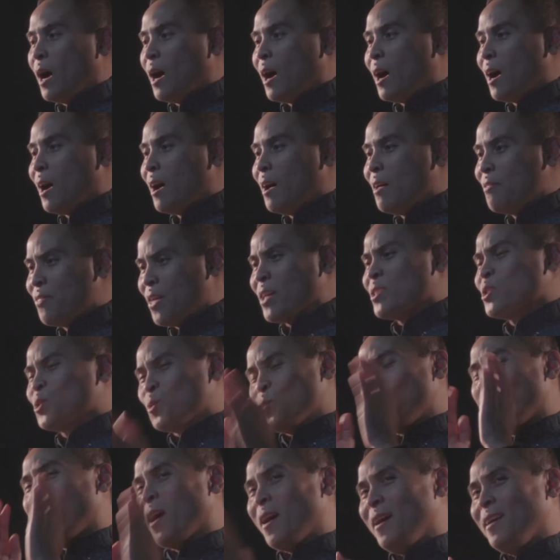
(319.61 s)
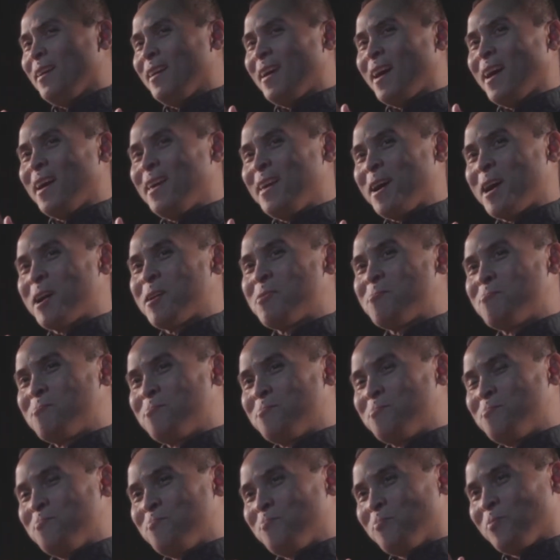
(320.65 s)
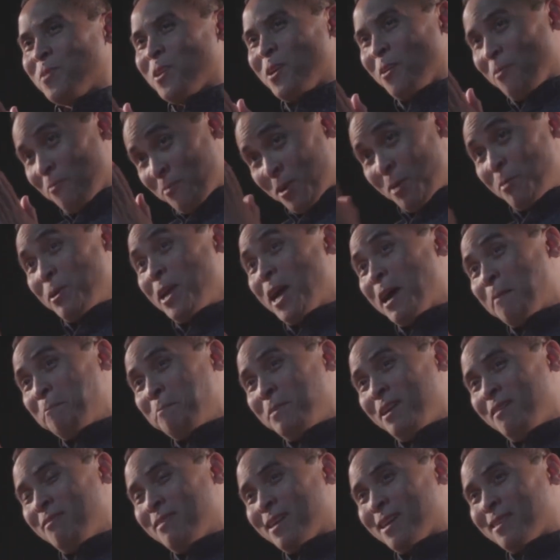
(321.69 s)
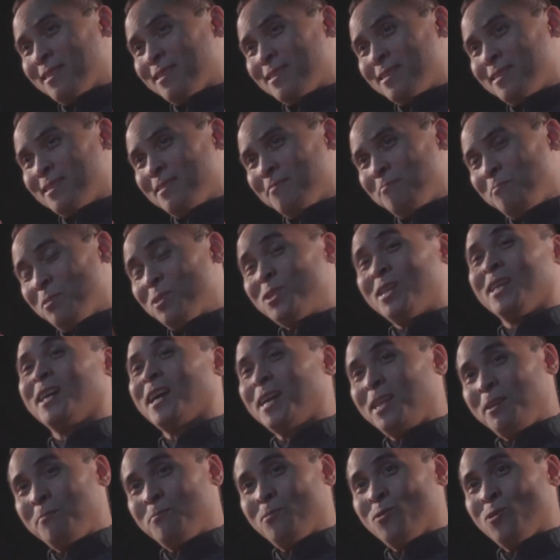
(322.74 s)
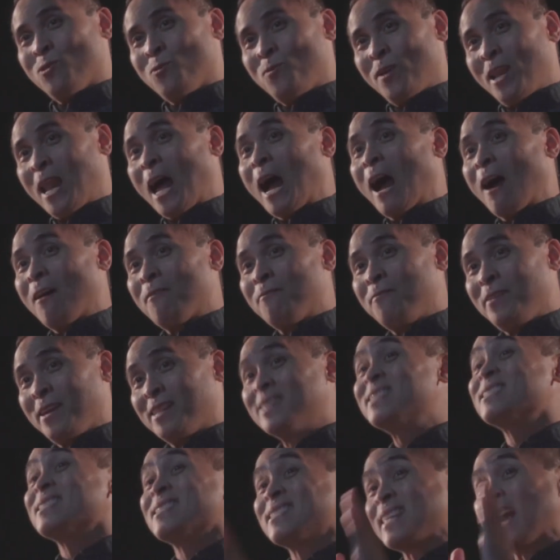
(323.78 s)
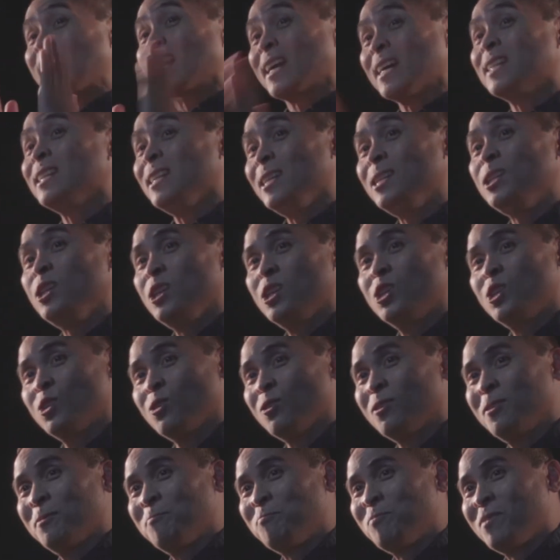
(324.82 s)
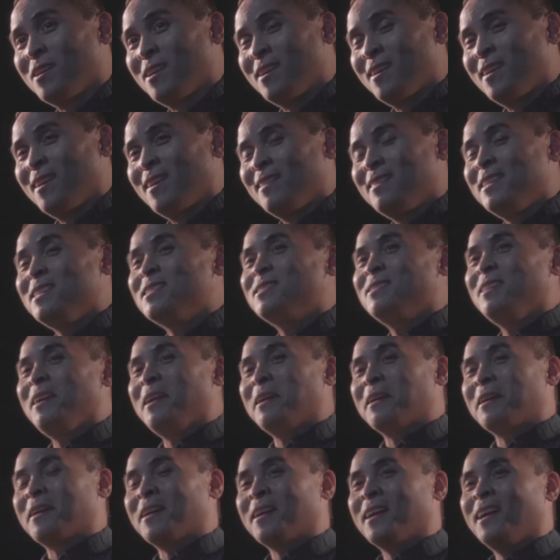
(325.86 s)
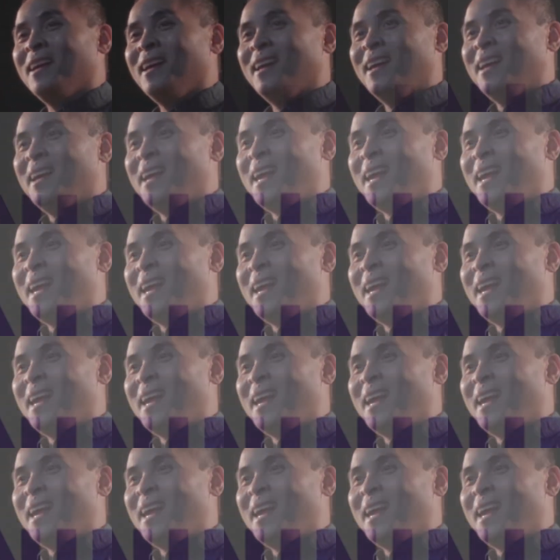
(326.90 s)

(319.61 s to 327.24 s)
Uh, that's why I am um, very happy that musikANIMO will have its second edition this year.